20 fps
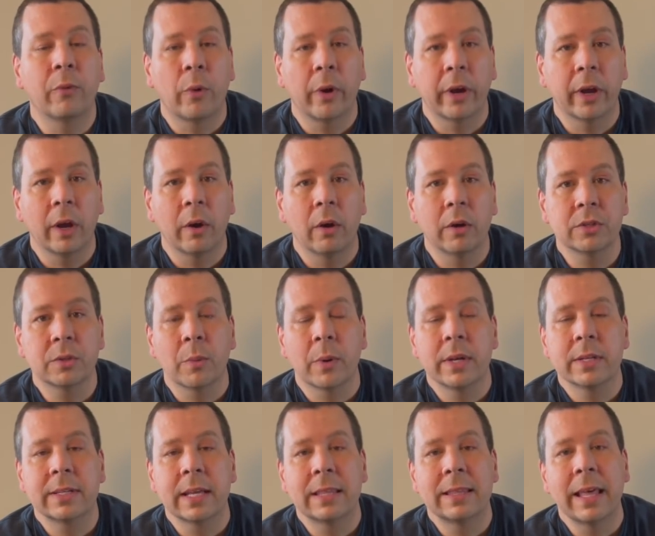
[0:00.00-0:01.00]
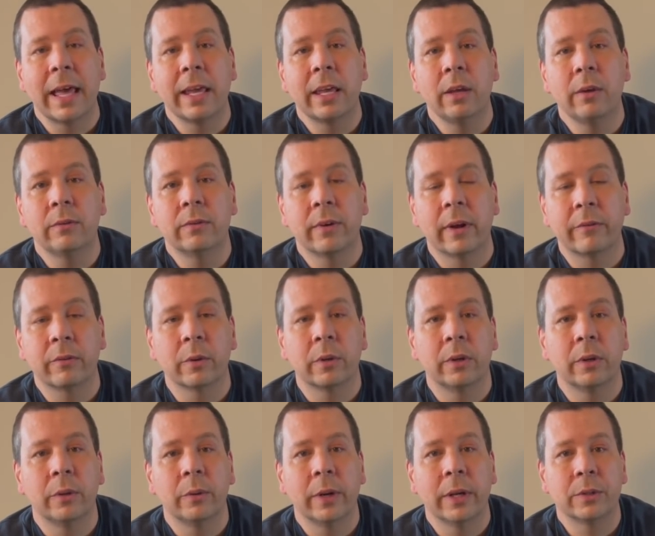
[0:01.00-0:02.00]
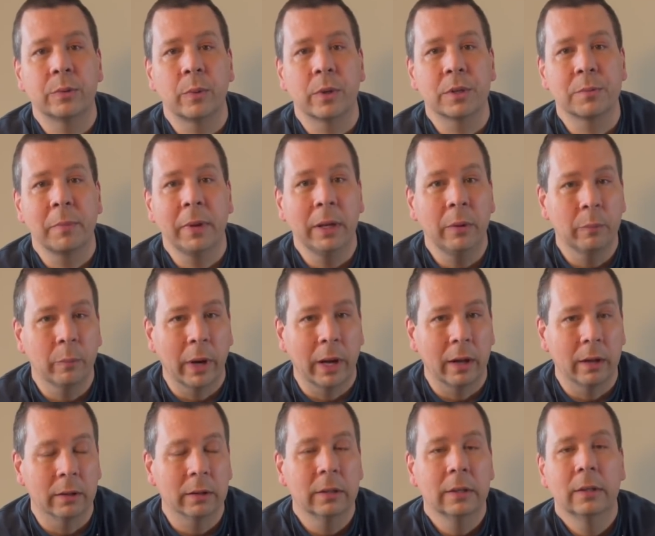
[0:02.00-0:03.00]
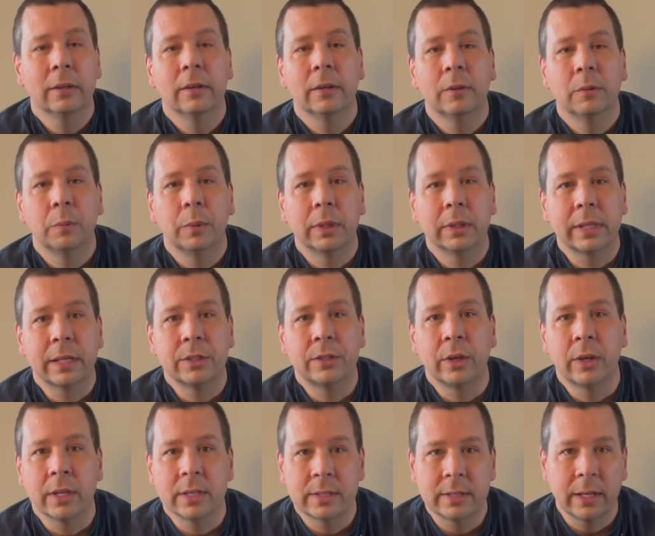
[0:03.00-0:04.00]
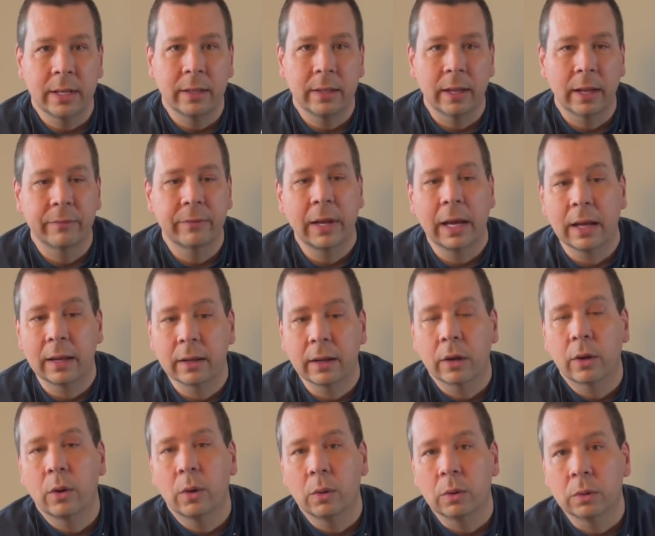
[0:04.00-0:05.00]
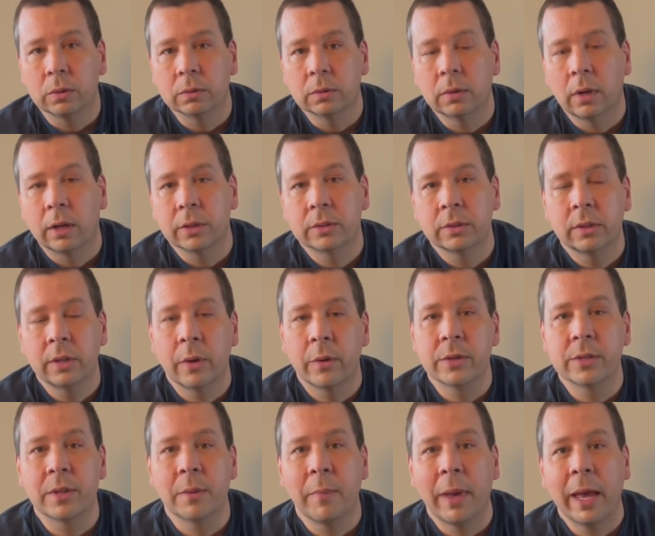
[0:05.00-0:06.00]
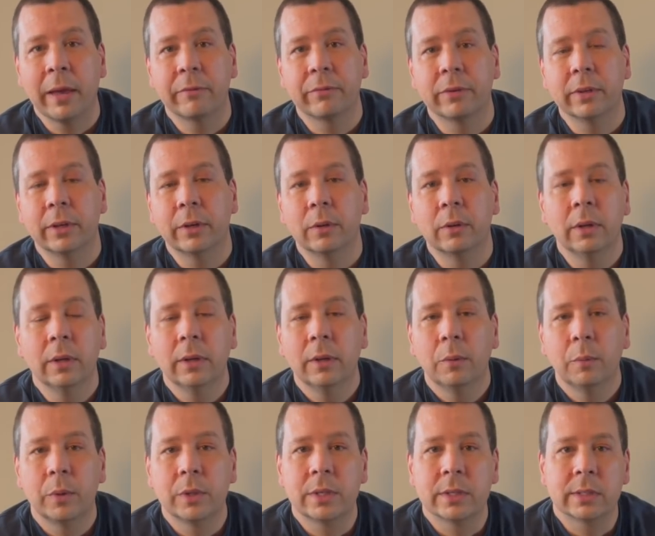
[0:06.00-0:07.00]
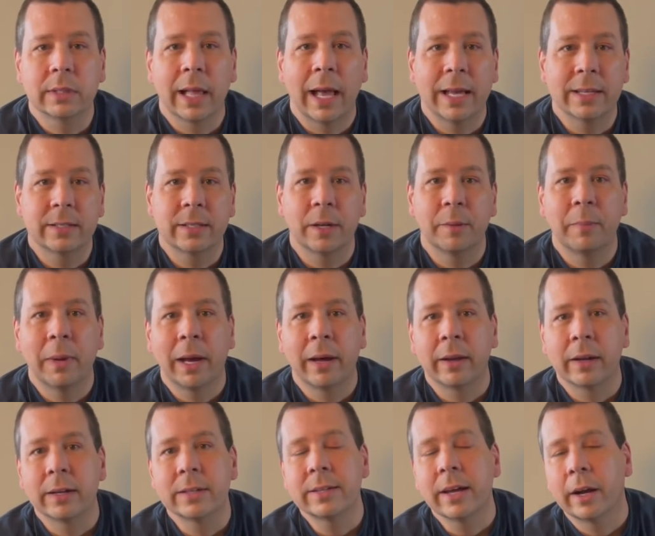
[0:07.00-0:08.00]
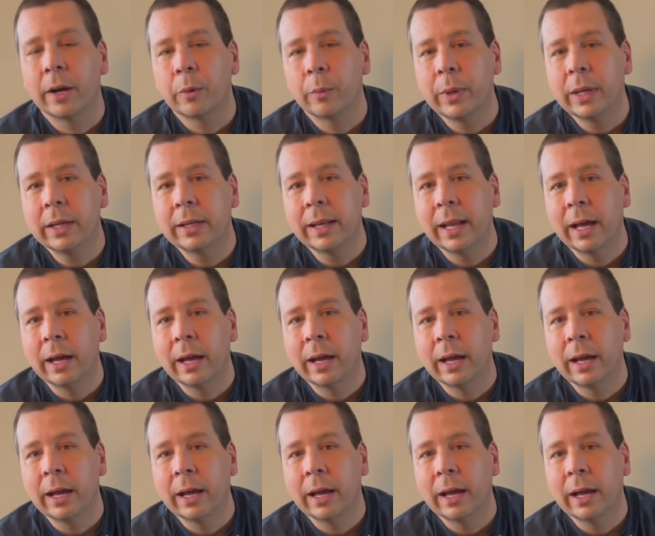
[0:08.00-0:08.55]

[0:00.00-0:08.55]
before I go, I also want to say thank you to everyone who has wished me well. As you can see, I've got a cold, also known as the man flu, which has lasted about an entire week